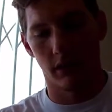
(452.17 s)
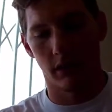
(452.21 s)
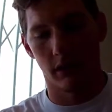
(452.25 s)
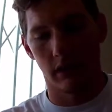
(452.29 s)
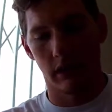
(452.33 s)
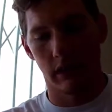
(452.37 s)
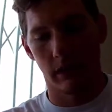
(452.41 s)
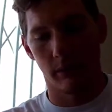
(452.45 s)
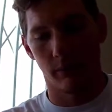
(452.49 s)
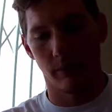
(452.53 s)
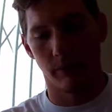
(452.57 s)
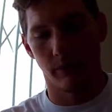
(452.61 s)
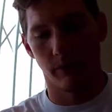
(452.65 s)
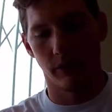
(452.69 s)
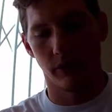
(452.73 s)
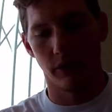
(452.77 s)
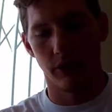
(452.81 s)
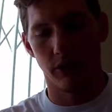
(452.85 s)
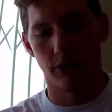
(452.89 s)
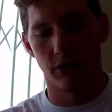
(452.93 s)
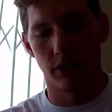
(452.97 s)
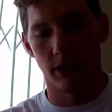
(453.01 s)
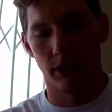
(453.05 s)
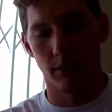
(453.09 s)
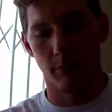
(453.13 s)
prefer using
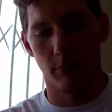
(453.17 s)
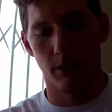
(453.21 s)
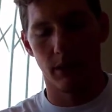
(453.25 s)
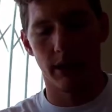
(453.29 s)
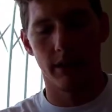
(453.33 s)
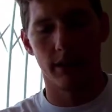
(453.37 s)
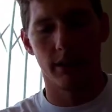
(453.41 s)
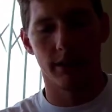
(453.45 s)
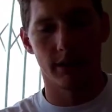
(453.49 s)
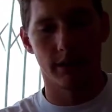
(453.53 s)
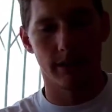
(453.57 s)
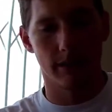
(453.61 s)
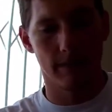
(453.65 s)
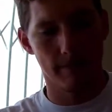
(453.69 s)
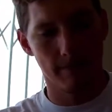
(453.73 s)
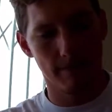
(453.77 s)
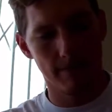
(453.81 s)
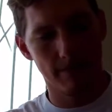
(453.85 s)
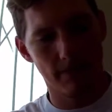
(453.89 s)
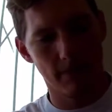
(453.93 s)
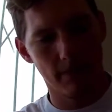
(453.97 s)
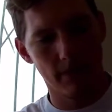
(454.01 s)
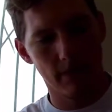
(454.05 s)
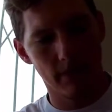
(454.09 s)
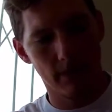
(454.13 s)
the pliers,
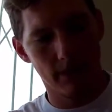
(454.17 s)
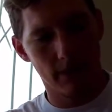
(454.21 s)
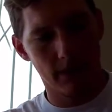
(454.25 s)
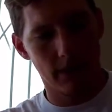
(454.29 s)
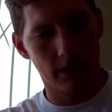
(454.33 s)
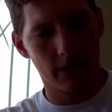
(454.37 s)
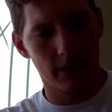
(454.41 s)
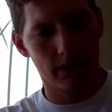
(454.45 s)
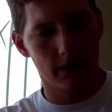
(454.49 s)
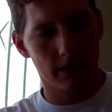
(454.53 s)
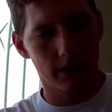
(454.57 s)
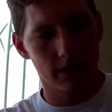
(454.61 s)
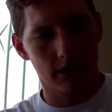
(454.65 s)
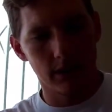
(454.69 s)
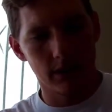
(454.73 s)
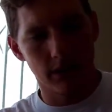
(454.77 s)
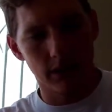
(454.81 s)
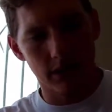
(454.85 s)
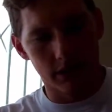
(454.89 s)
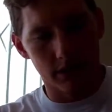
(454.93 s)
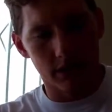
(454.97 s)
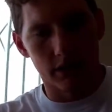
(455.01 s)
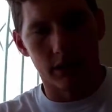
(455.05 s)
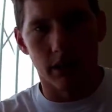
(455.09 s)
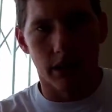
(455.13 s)

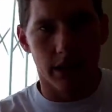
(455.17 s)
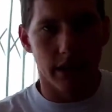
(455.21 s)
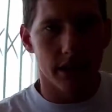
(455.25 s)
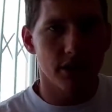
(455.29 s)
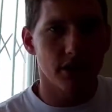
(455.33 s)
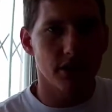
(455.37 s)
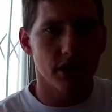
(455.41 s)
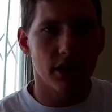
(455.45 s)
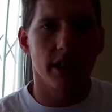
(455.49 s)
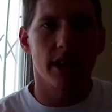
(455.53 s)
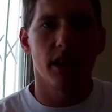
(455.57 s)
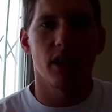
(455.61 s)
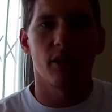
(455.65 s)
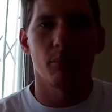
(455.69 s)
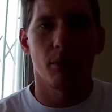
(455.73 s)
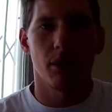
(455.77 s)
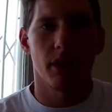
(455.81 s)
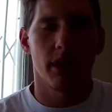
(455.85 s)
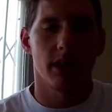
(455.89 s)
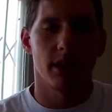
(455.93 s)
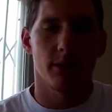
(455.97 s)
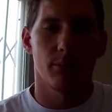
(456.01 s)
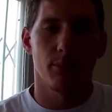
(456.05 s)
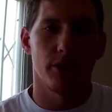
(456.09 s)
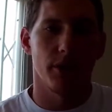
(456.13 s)
and you can get pliers
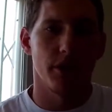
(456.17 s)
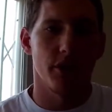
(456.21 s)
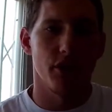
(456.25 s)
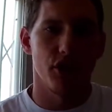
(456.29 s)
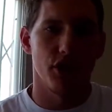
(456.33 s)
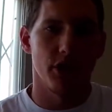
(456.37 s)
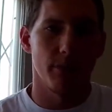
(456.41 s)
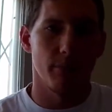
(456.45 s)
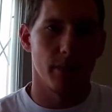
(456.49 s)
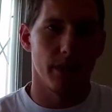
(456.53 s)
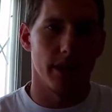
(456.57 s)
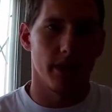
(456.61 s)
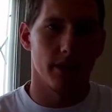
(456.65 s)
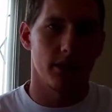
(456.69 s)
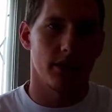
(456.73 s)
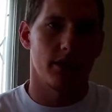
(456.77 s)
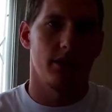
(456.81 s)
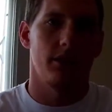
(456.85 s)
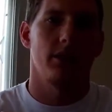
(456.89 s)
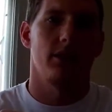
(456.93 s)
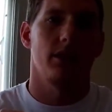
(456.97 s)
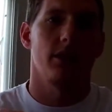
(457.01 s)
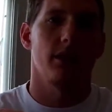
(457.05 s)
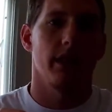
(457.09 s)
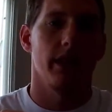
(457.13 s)
pretty cheap at
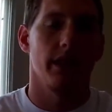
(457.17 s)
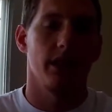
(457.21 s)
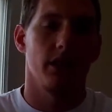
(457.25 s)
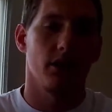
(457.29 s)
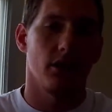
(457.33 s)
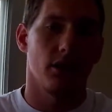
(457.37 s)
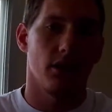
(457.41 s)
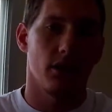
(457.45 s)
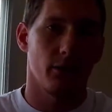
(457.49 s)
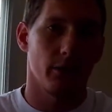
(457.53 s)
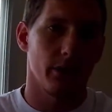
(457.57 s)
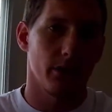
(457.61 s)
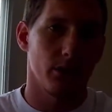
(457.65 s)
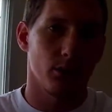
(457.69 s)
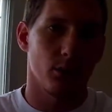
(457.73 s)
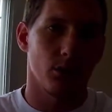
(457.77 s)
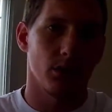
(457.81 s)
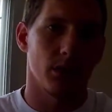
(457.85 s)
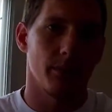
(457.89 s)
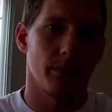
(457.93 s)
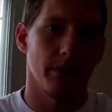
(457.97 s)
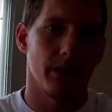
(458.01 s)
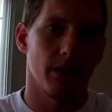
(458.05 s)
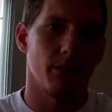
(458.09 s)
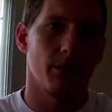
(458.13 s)
any hardware store. It's better
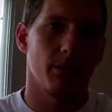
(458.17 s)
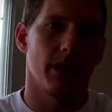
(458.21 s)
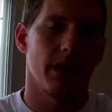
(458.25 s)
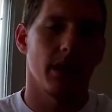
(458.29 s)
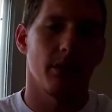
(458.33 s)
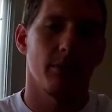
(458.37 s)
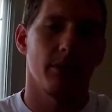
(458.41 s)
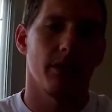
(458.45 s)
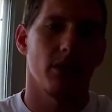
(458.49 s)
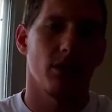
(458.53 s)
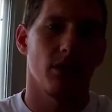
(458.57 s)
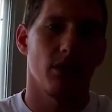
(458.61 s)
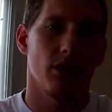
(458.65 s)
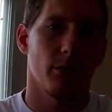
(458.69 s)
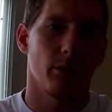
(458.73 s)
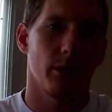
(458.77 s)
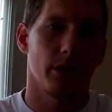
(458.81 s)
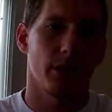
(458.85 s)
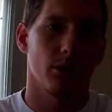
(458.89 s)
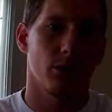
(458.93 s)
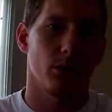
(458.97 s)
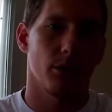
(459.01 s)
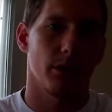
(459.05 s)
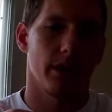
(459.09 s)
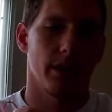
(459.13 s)
buying them at a hardware store
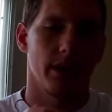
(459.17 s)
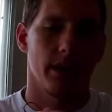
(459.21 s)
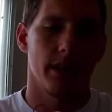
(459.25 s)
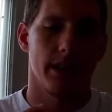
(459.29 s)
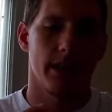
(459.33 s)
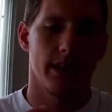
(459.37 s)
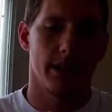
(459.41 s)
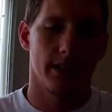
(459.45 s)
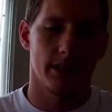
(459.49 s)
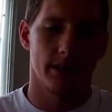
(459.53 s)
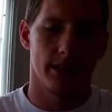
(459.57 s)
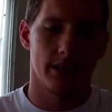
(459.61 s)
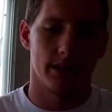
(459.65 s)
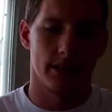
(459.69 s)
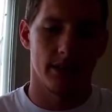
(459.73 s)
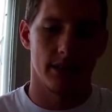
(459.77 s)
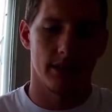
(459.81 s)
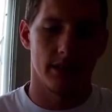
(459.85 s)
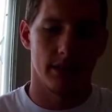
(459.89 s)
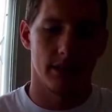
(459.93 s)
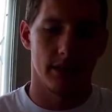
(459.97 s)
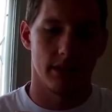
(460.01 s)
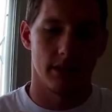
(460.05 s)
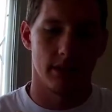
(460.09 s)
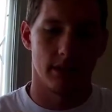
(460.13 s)
than at
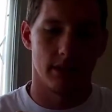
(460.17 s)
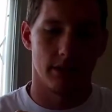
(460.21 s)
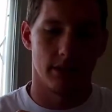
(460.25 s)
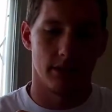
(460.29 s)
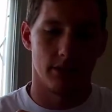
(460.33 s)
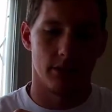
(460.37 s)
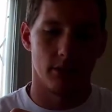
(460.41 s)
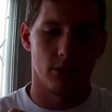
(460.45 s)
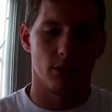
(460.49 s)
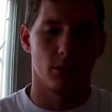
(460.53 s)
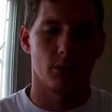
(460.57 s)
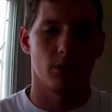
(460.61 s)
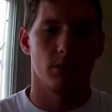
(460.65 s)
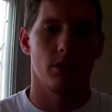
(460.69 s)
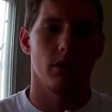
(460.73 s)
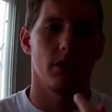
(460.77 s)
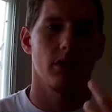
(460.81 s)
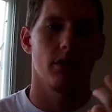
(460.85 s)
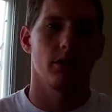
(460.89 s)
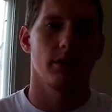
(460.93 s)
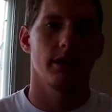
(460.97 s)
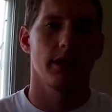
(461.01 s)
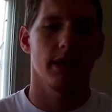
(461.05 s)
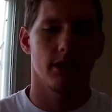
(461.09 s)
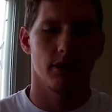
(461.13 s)
your local
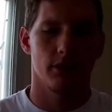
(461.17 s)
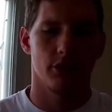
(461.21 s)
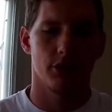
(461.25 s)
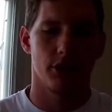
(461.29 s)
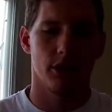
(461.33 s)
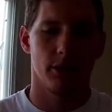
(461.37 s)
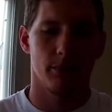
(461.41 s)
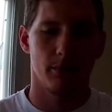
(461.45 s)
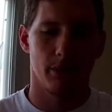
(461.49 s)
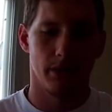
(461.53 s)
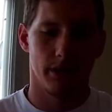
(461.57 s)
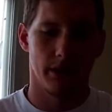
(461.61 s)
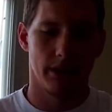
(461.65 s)
tackle shop.